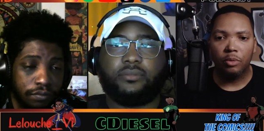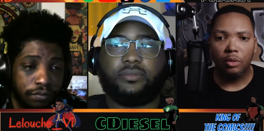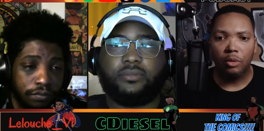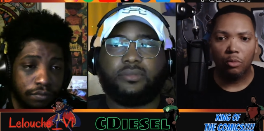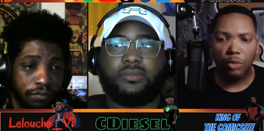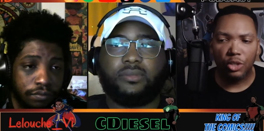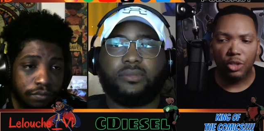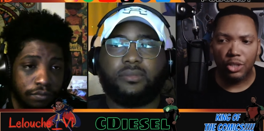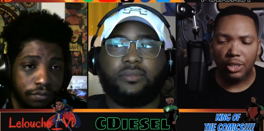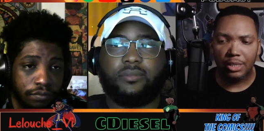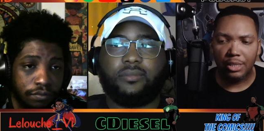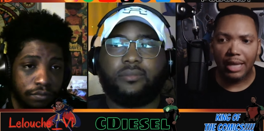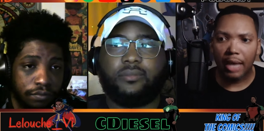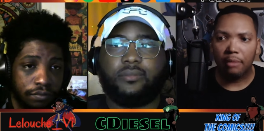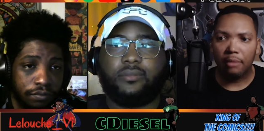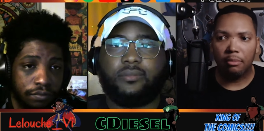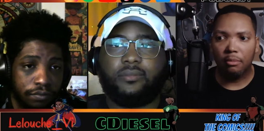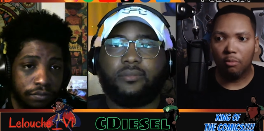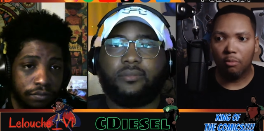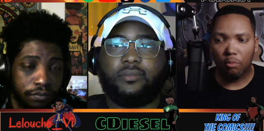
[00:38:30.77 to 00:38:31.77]
Speaker 1: when she's
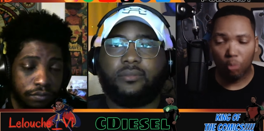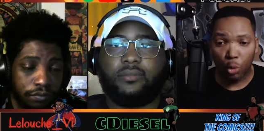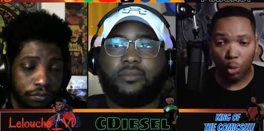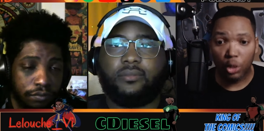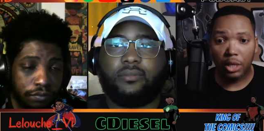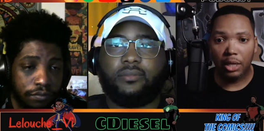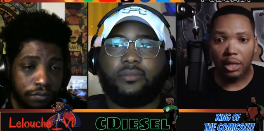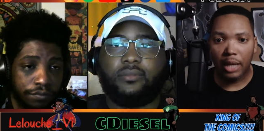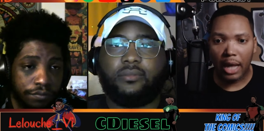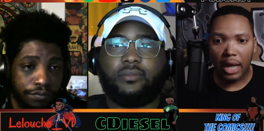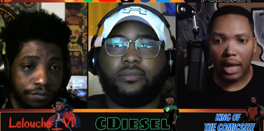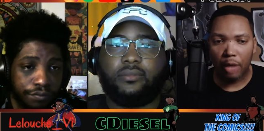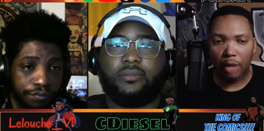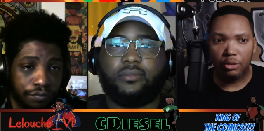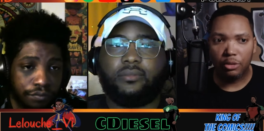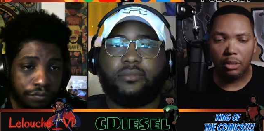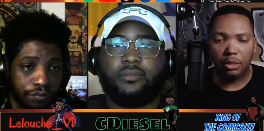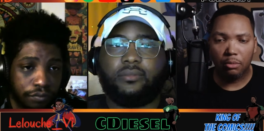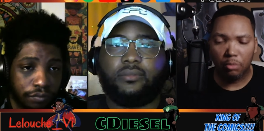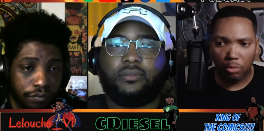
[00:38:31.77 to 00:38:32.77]
not working, how she
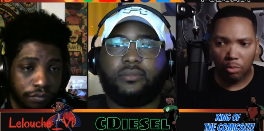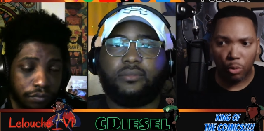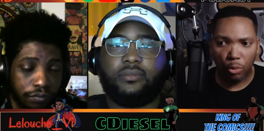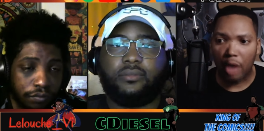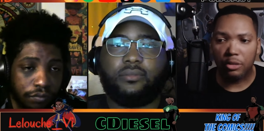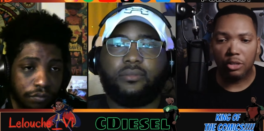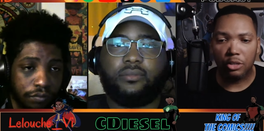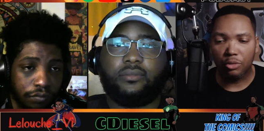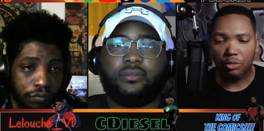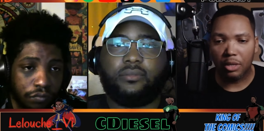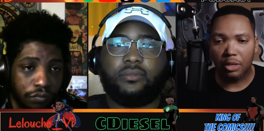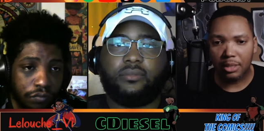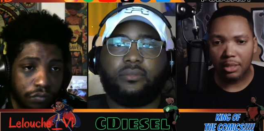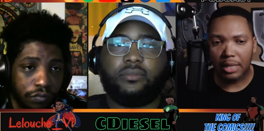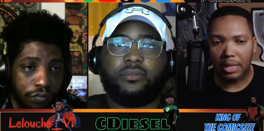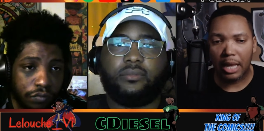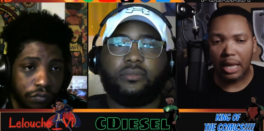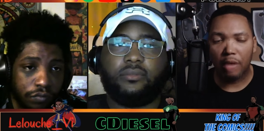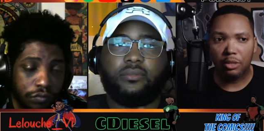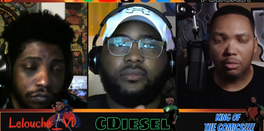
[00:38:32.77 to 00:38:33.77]
how she
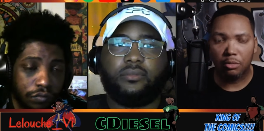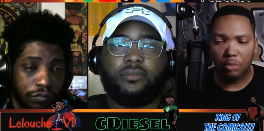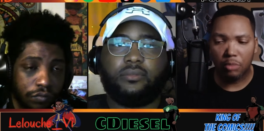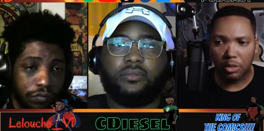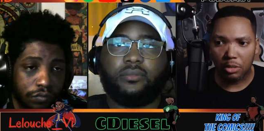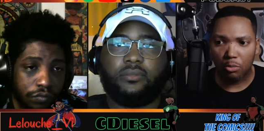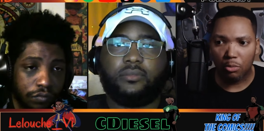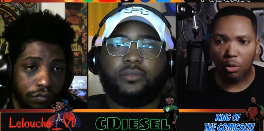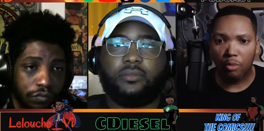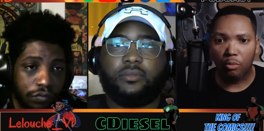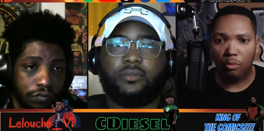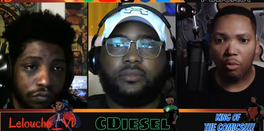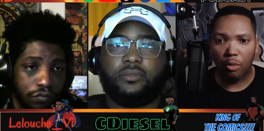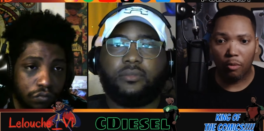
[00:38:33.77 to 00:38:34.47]
dresses, how she's just more